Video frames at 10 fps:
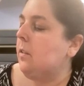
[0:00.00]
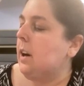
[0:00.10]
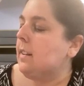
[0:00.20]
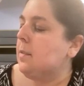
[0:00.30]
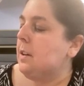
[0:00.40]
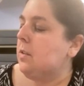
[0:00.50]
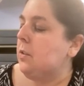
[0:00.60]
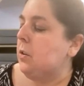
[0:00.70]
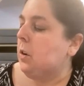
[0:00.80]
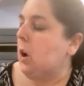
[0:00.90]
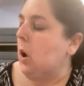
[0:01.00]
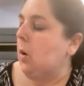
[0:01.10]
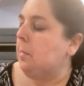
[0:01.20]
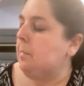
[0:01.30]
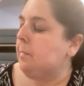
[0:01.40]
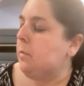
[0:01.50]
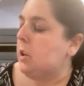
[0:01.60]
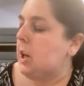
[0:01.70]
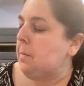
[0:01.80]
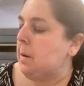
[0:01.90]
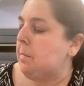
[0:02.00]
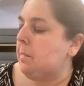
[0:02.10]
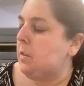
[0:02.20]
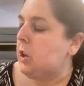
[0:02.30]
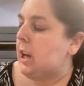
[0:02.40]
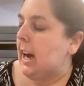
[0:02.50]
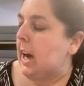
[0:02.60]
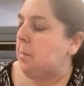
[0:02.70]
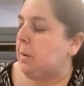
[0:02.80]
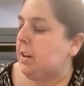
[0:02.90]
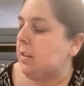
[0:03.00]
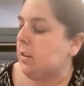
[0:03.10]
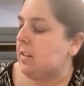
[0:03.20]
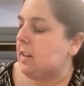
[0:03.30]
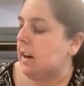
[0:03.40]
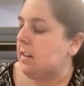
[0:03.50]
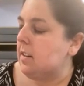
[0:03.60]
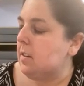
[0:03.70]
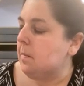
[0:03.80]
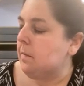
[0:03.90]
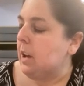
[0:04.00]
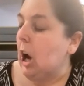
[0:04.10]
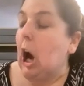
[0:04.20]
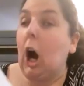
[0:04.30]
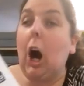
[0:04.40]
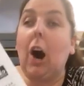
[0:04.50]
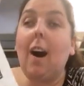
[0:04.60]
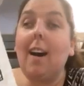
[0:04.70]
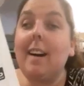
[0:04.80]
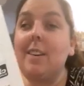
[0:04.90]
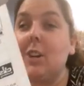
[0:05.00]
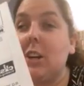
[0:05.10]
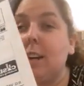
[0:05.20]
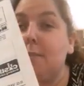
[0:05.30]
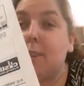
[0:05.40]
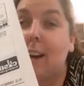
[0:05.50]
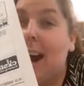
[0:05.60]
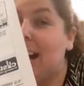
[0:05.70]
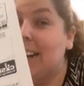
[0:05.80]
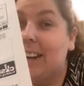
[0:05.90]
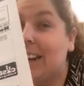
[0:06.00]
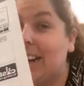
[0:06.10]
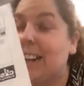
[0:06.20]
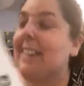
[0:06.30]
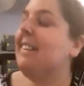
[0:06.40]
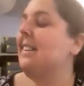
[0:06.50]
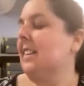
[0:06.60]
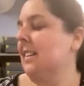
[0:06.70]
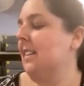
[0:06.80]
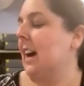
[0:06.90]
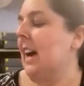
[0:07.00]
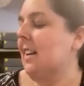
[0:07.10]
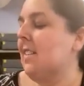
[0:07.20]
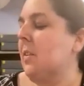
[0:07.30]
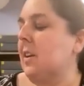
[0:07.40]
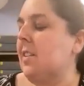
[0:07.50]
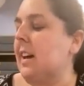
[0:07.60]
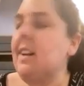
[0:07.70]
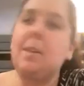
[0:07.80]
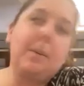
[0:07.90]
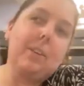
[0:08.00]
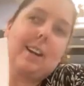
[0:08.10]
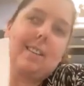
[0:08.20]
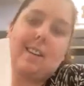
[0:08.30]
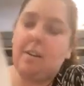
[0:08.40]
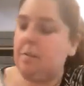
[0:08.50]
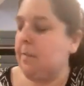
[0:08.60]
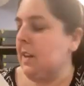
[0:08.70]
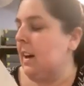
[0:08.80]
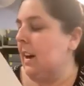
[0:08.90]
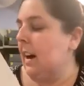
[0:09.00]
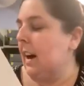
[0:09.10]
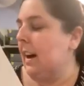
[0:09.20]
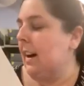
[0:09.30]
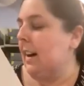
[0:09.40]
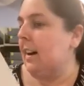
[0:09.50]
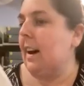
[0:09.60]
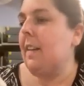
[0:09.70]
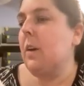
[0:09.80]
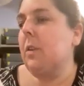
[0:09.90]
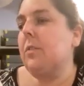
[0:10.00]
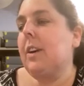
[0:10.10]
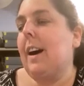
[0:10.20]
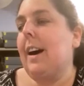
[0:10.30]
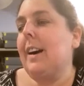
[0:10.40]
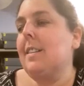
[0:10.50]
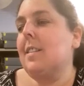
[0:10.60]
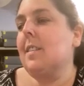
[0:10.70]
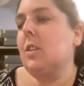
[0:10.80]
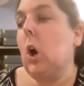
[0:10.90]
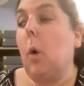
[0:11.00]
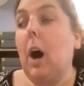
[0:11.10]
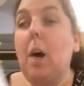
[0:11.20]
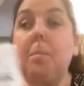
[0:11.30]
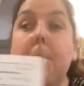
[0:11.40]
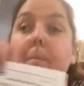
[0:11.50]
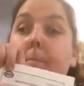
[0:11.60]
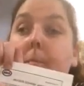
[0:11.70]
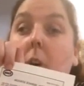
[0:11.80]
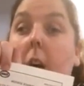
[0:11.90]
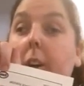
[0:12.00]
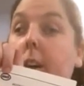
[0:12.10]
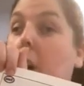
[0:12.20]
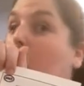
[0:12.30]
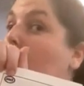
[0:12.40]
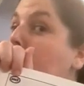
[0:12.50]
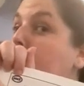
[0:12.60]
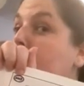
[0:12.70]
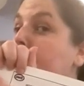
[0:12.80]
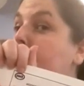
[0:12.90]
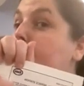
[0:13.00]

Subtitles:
We've got Smith's Funeral Home, J.A. Breesall and Sons, R&G Variety. I get so excited about that stuff. And then we've got Co-op, Concord Co-op,